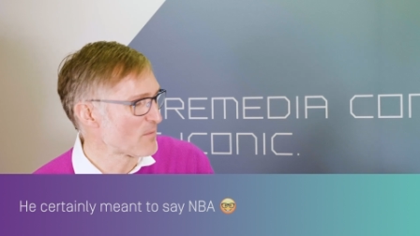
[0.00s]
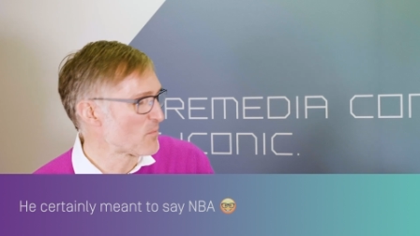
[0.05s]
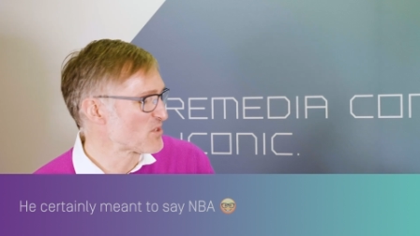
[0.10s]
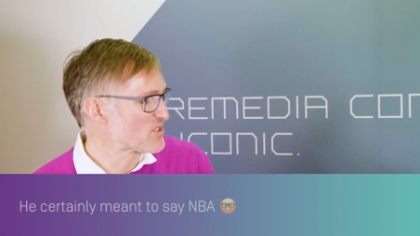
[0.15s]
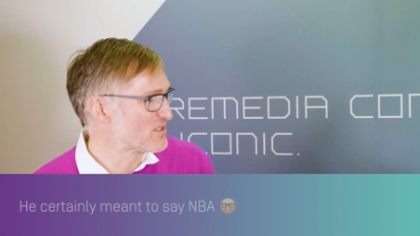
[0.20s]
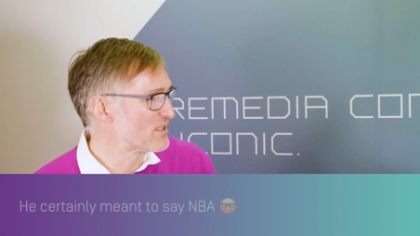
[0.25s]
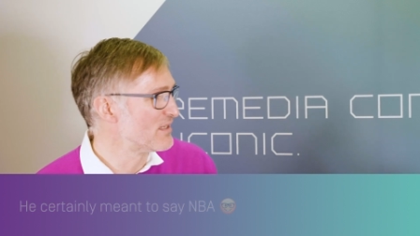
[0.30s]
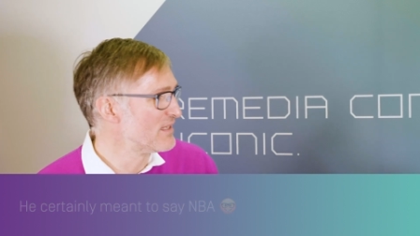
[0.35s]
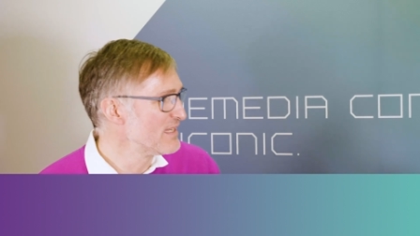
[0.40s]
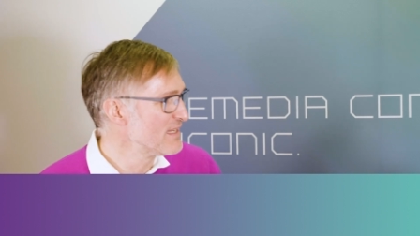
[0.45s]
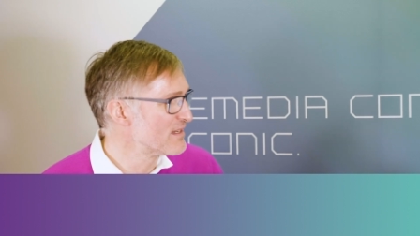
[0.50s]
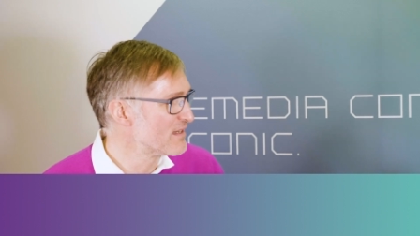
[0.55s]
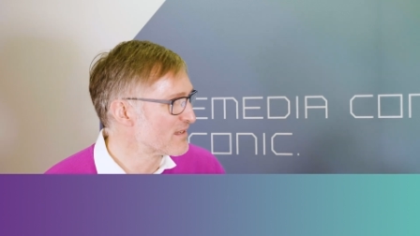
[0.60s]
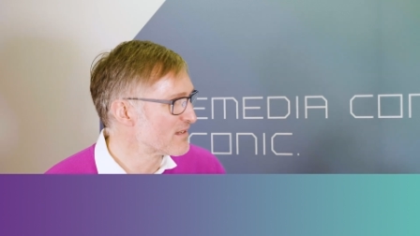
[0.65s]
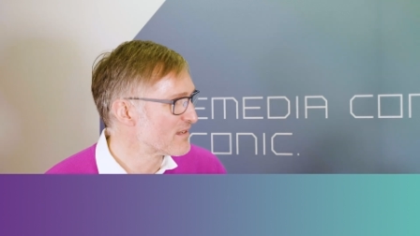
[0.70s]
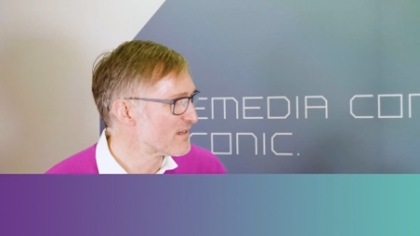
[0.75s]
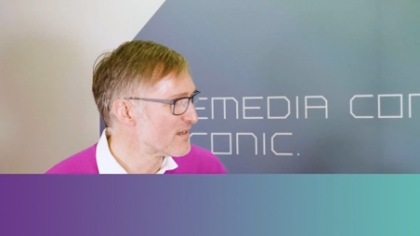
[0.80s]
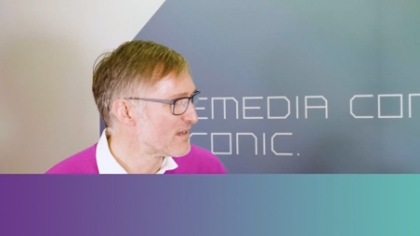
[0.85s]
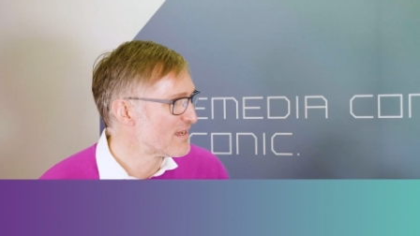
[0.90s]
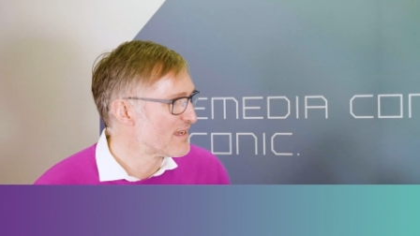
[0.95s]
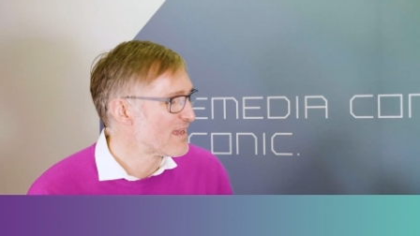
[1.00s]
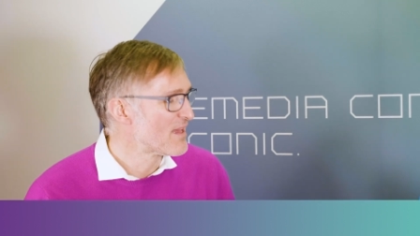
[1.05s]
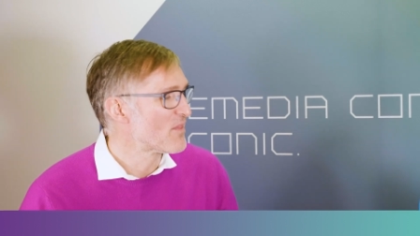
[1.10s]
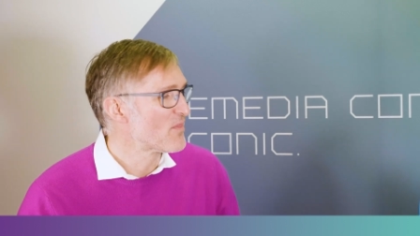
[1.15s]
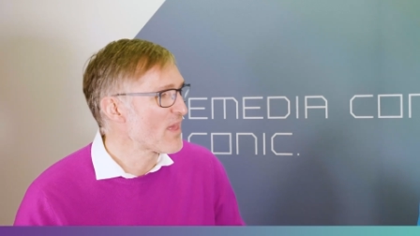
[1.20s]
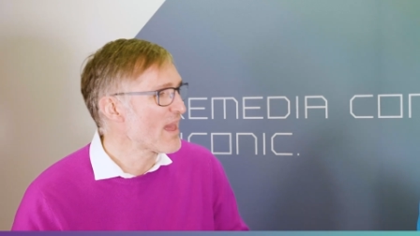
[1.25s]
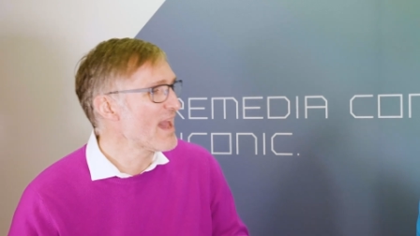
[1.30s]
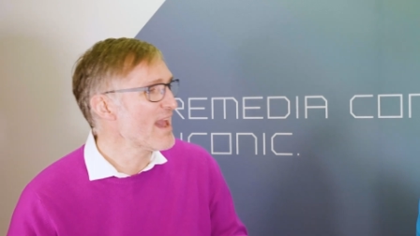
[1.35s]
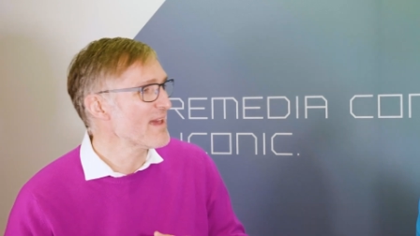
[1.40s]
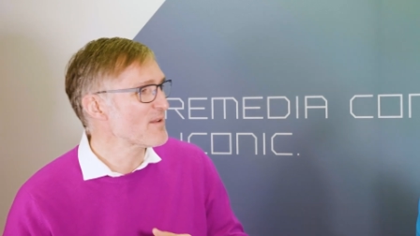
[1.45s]
that was deleted.
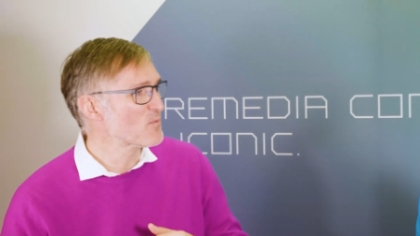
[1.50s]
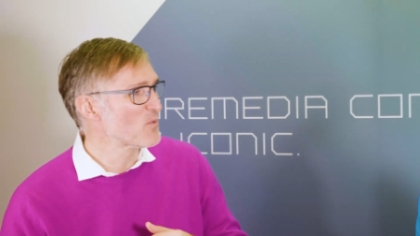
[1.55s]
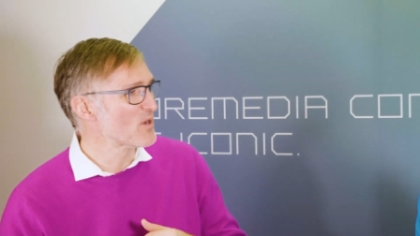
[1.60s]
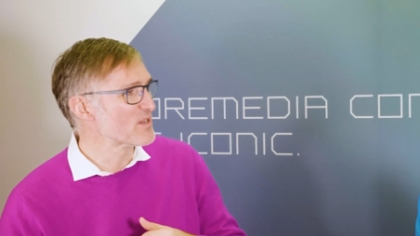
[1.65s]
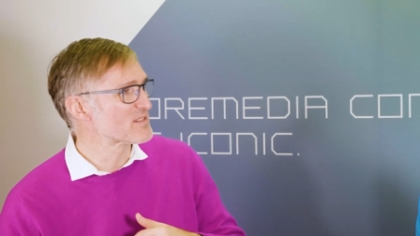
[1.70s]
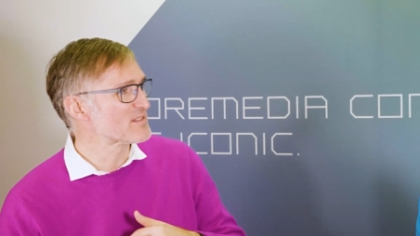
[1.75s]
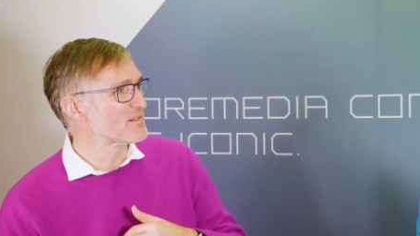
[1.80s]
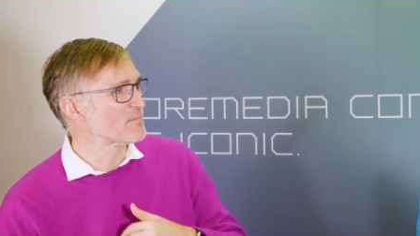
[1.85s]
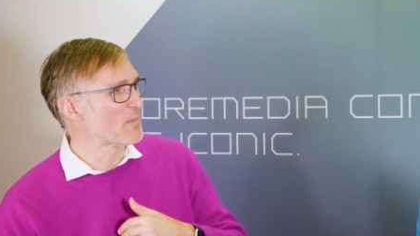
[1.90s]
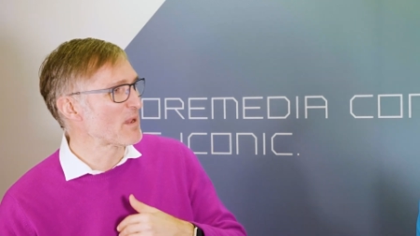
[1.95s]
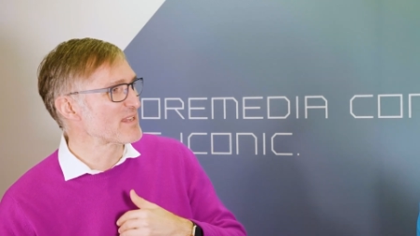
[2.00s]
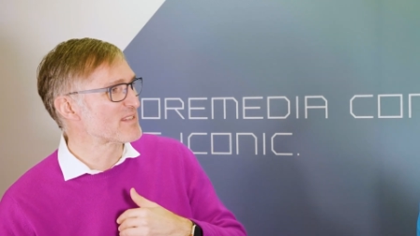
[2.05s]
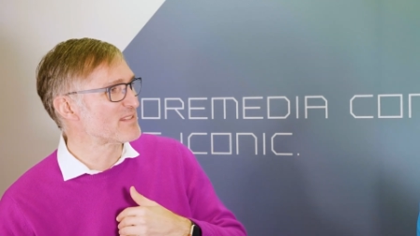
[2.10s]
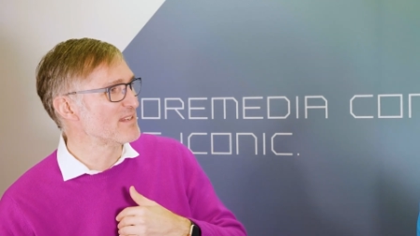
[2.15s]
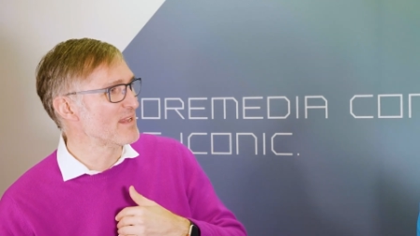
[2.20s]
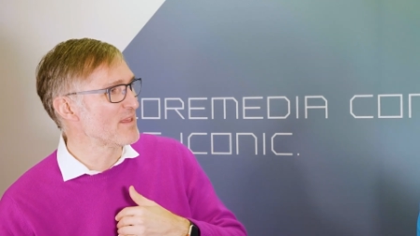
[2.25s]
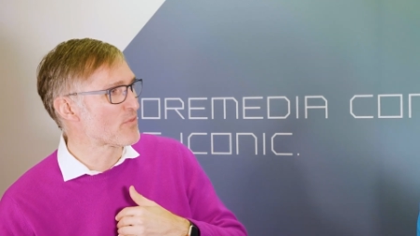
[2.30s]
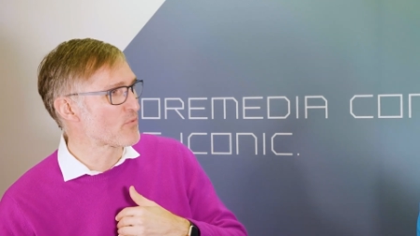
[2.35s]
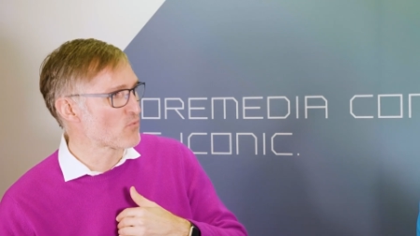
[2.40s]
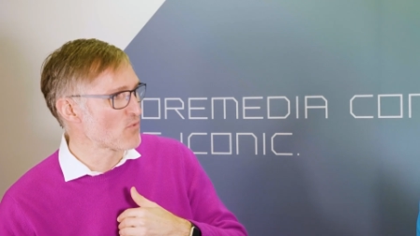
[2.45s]
That was basically